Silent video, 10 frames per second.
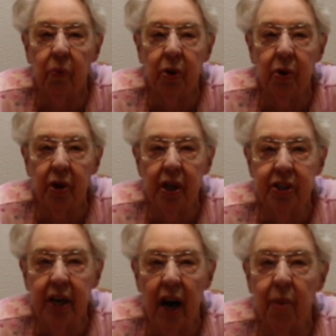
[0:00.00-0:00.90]
we're going
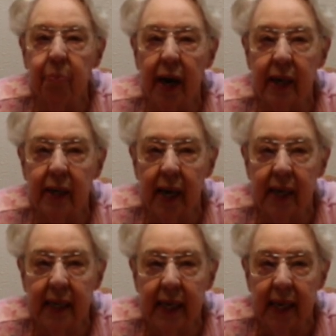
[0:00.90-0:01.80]
to start back
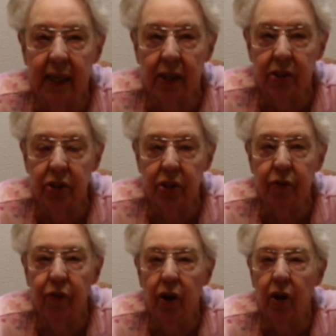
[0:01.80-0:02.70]
again in England just
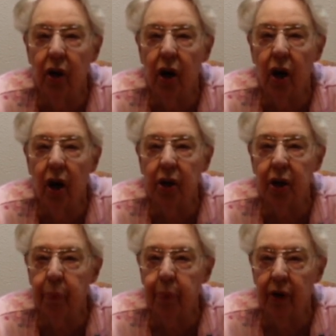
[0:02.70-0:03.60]
for a
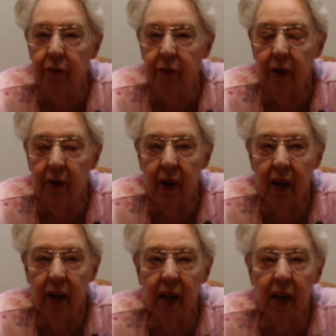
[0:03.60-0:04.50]
couple of
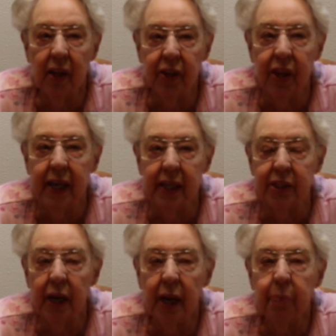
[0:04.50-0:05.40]

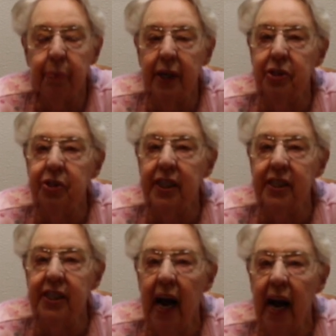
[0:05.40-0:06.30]
things, because they
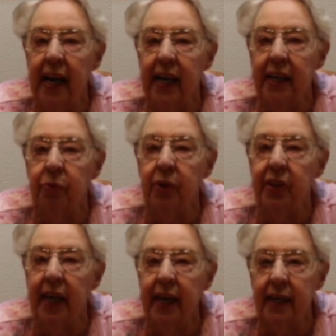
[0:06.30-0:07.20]
tie in
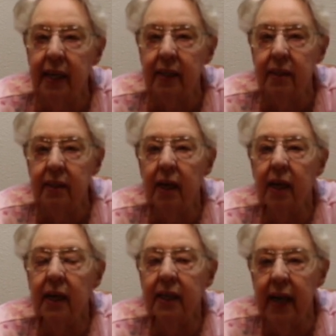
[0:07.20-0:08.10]
with England,
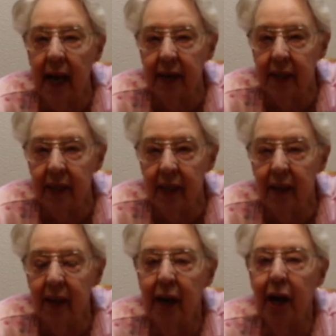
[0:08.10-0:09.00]

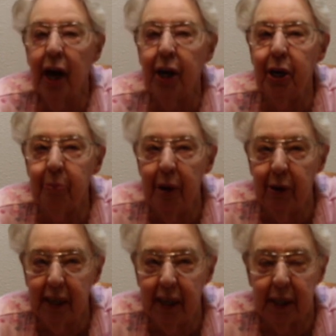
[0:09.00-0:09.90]
Canada and
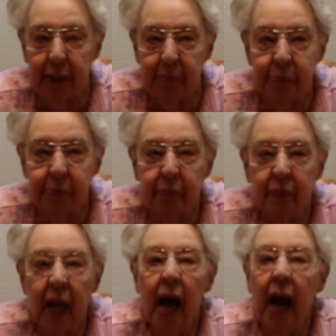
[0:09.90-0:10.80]
America.
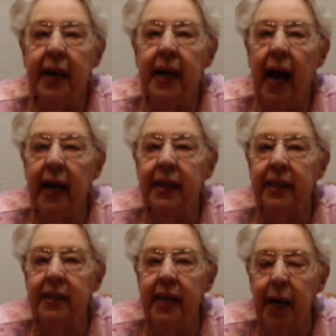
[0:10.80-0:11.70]
And I had
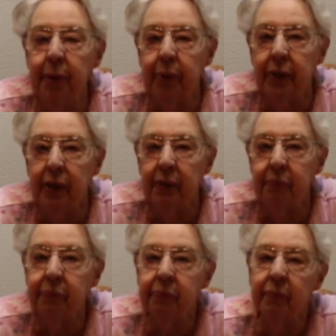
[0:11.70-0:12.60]
a neighbour,
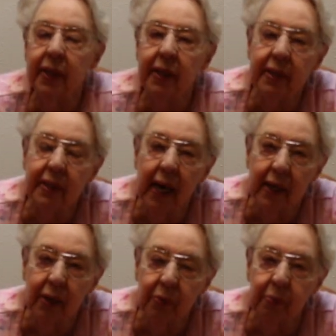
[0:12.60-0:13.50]

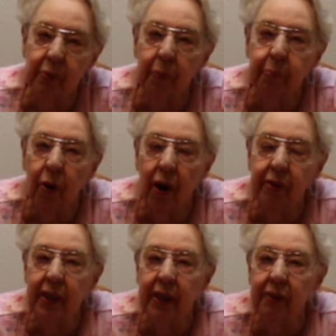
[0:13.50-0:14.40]
a boy that